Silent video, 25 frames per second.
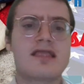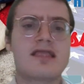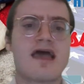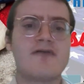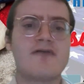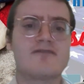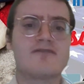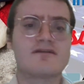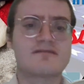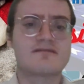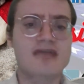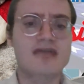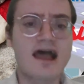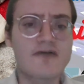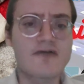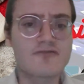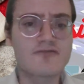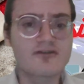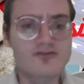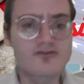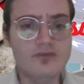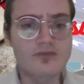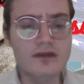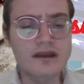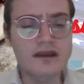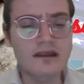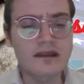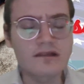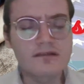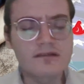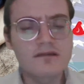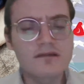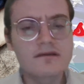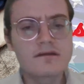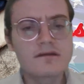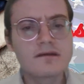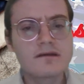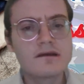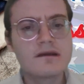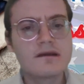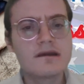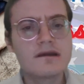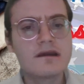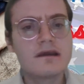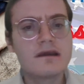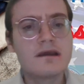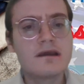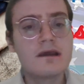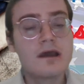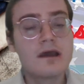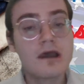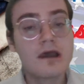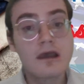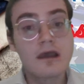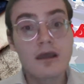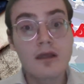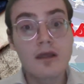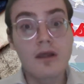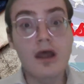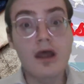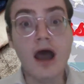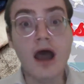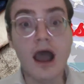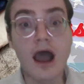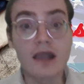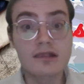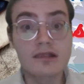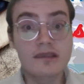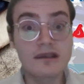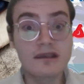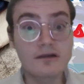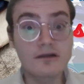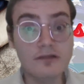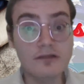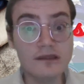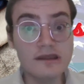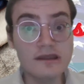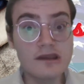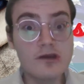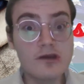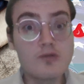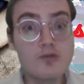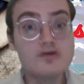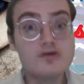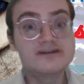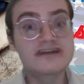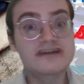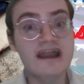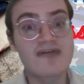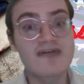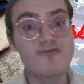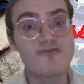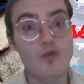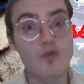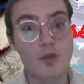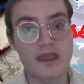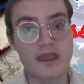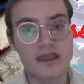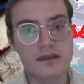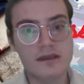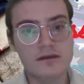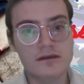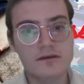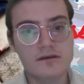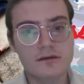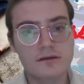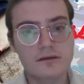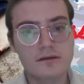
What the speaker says: to have their staffers read it. Ideally, we should have a week.